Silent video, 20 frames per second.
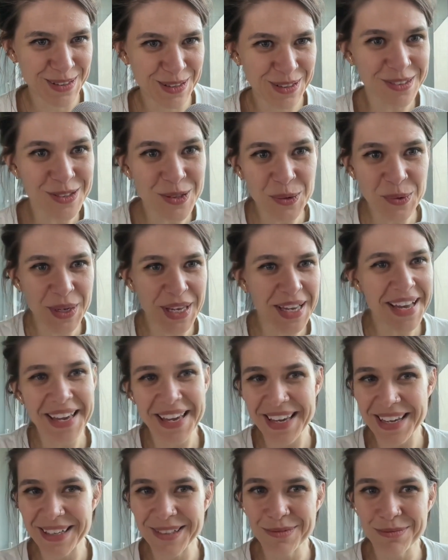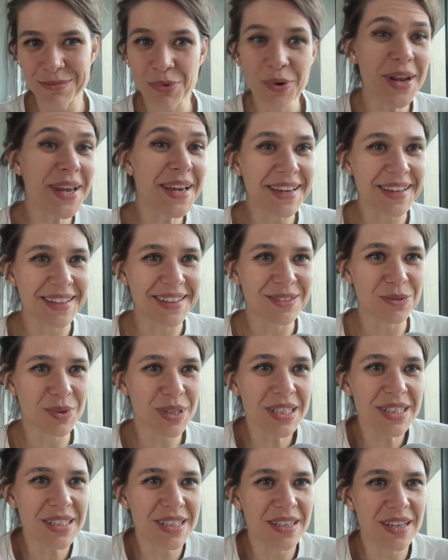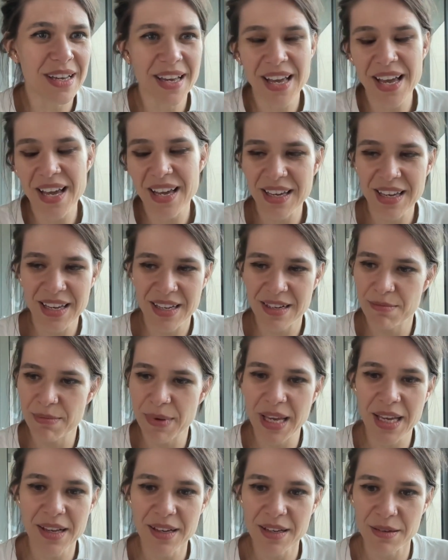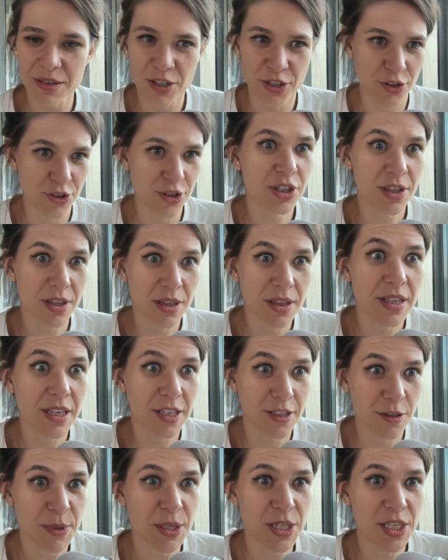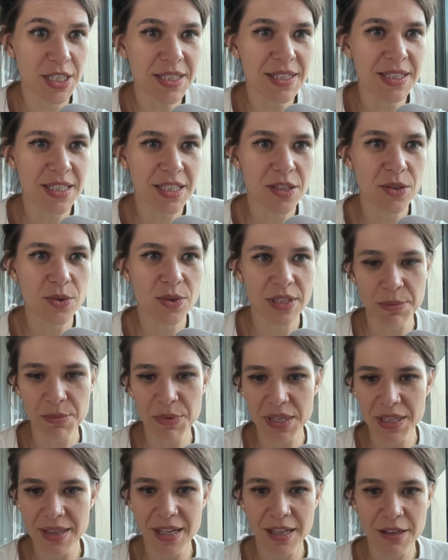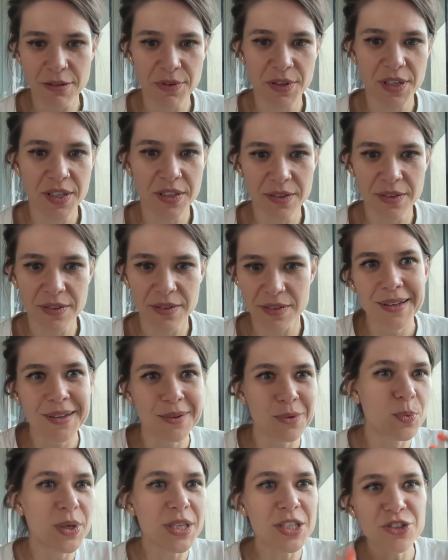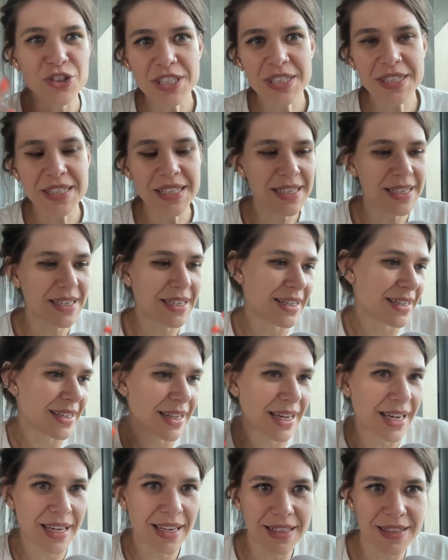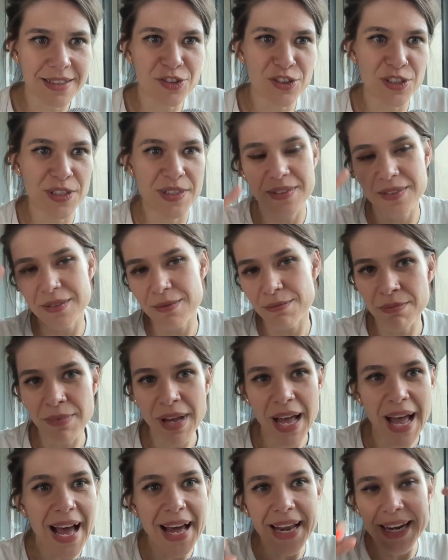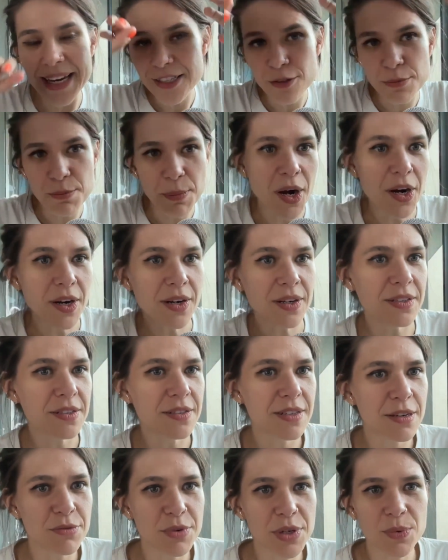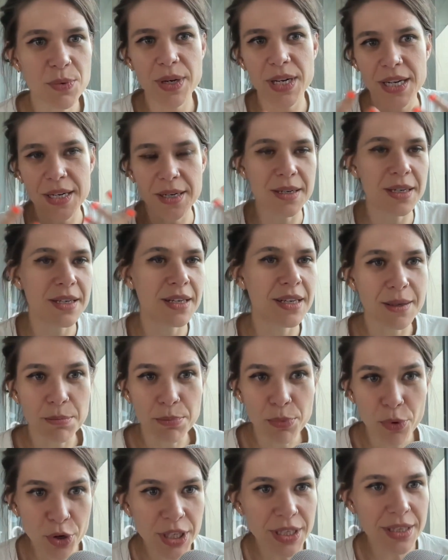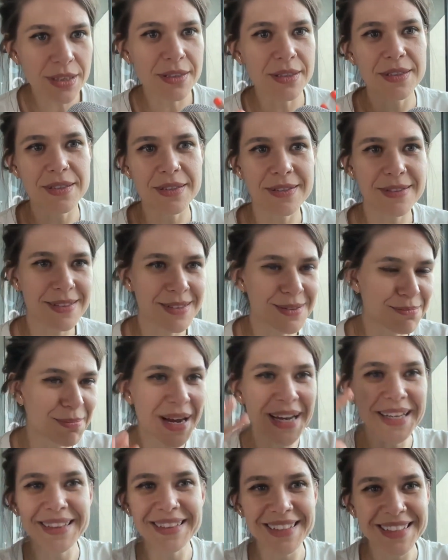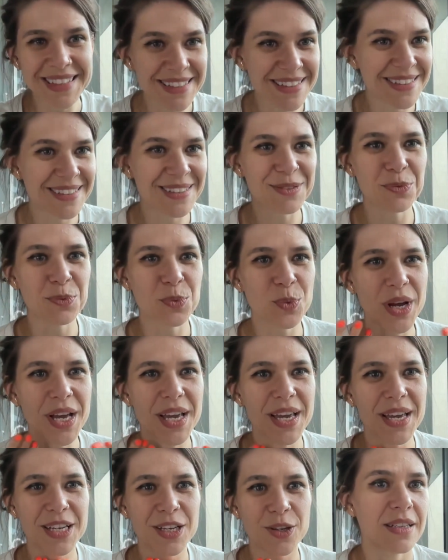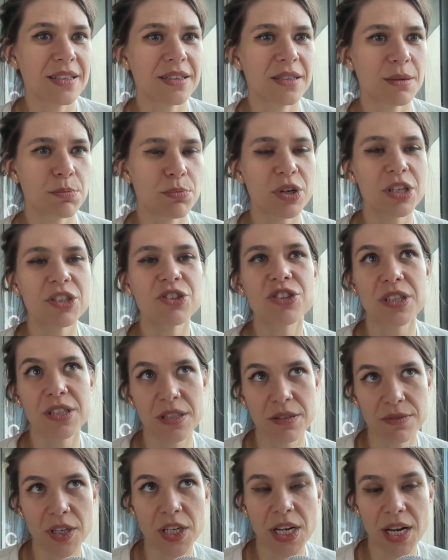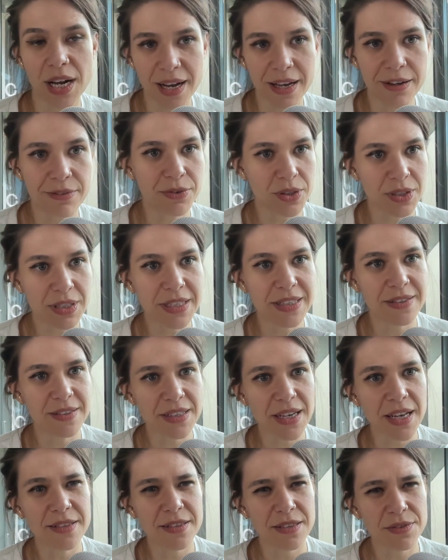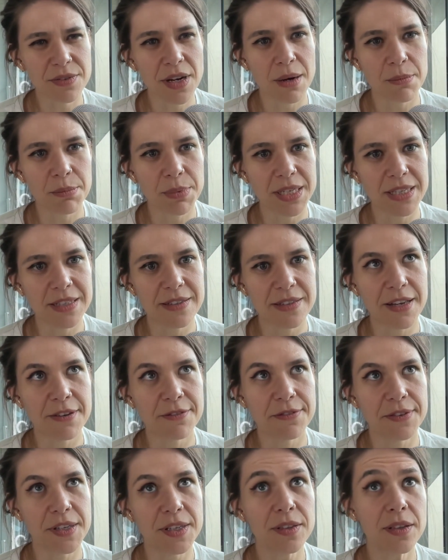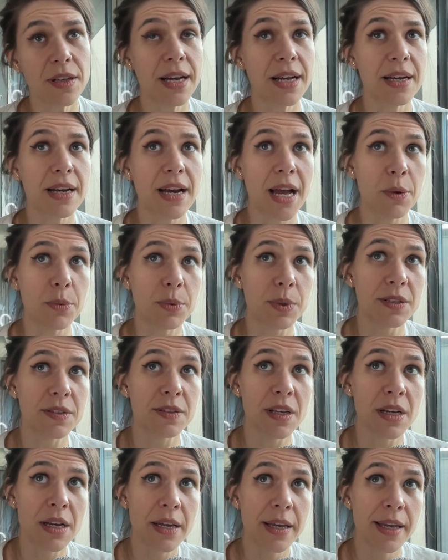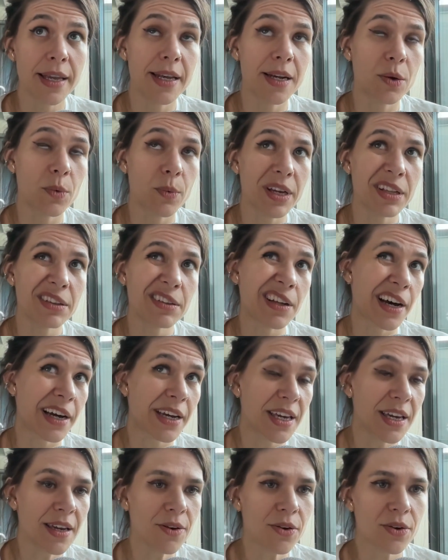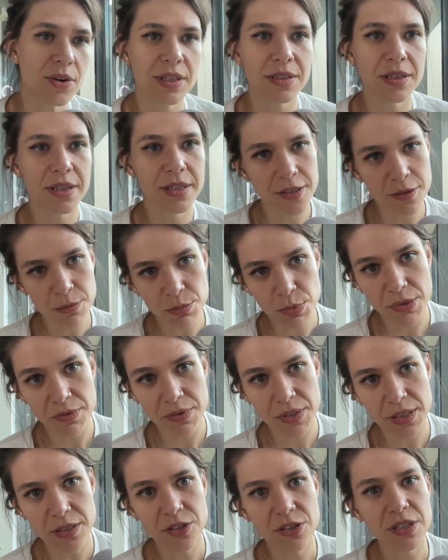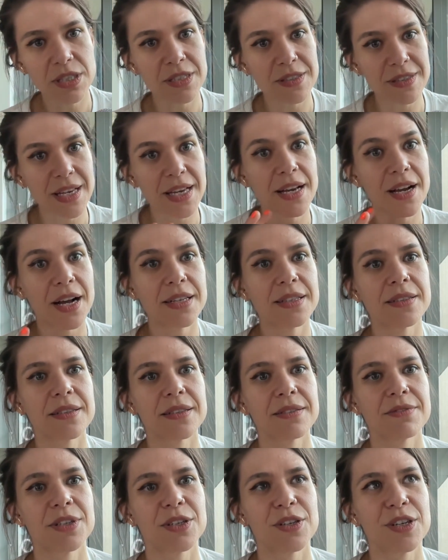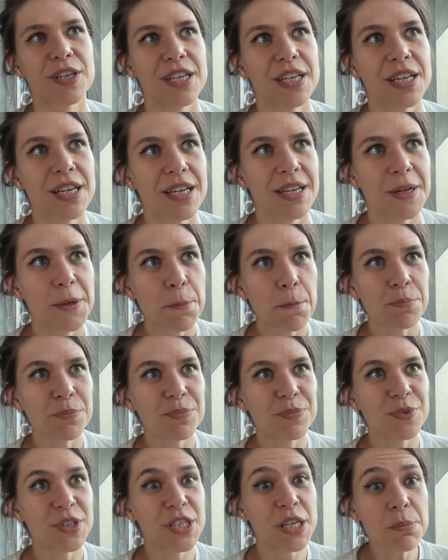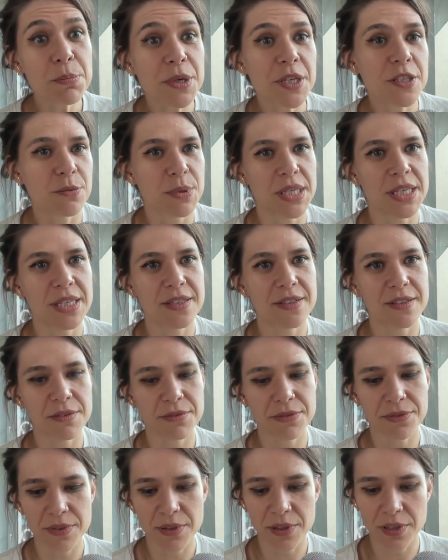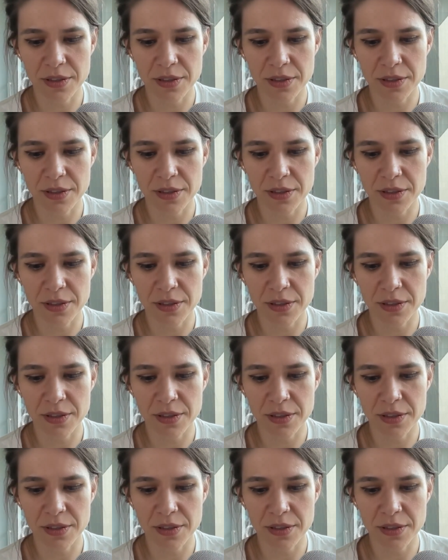So AI can break it, really. AI can make a good experience into something that feels widgety and like it's just adding sparkles everywhere in a pointless, mindless way. And the pressure is very high for these kinds of companies, I feel. And I was in a way lucky or at least privileged because I got a very deep experience of